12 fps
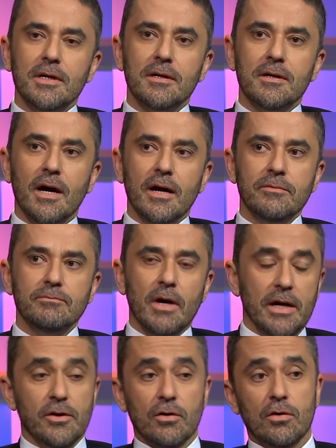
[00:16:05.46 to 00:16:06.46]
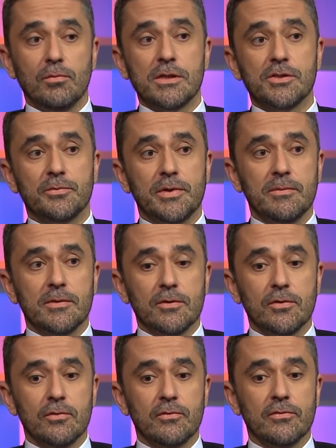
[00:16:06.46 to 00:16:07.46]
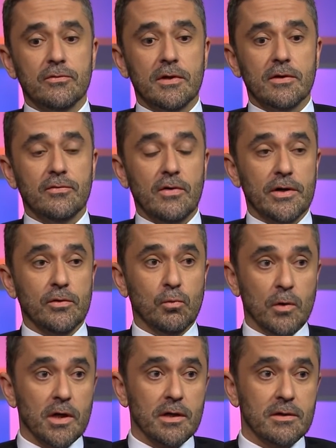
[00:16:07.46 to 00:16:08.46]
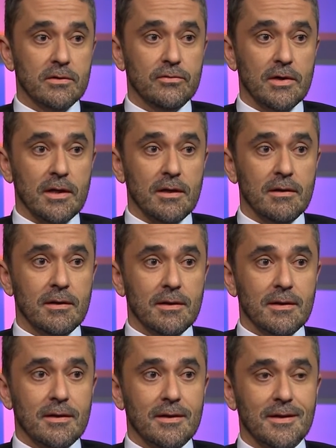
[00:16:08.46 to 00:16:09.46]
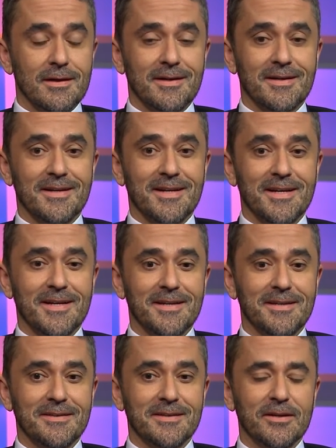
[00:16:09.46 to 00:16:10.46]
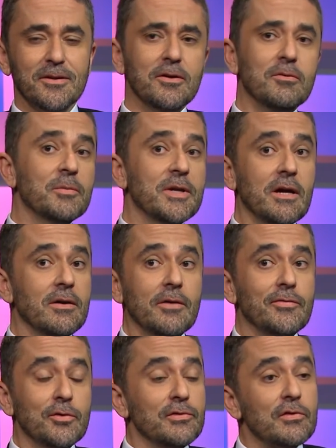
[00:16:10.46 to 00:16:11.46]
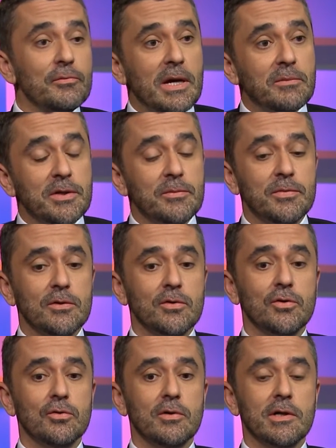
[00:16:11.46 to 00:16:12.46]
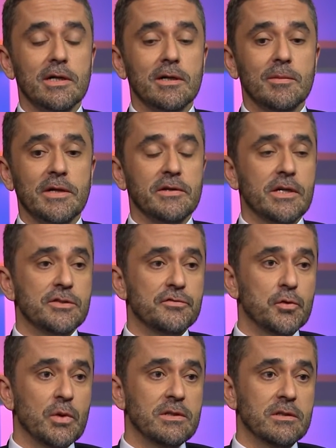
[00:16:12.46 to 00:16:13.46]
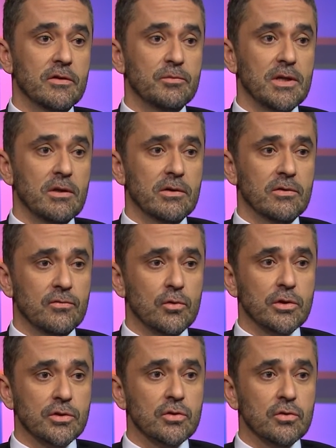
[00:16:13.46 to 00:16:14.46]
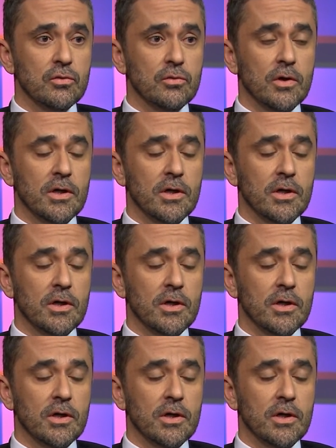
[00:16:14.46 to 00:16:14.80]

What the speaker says: I know a whole bunch of people who find work fun. You know, but I've also met people who at the age of 20 have been looking forward to